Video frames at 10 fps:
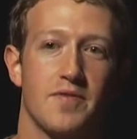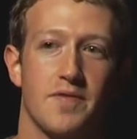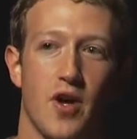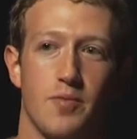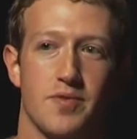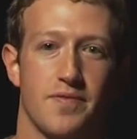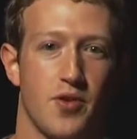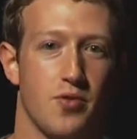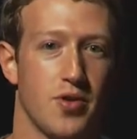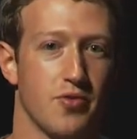developed a
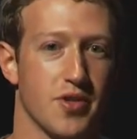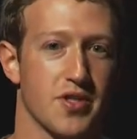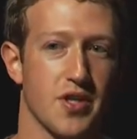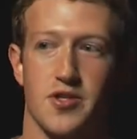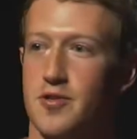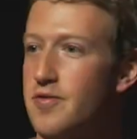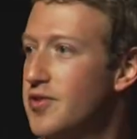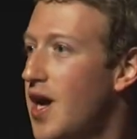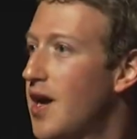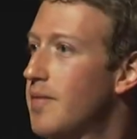few heuristics over
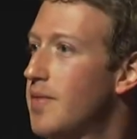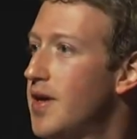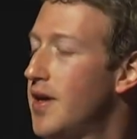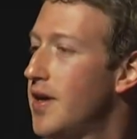time